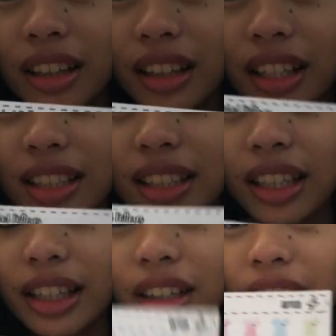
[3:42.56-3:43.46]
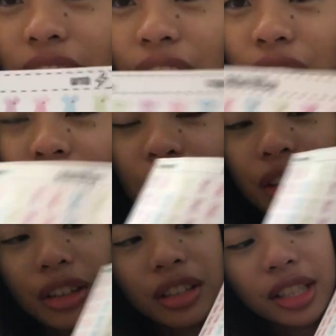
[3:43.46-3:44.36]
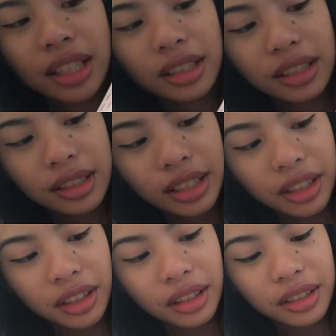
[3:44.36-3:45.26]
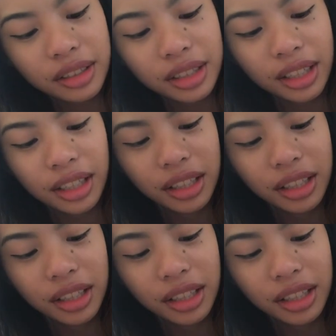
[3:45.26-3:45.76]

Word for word: these like nursing stickers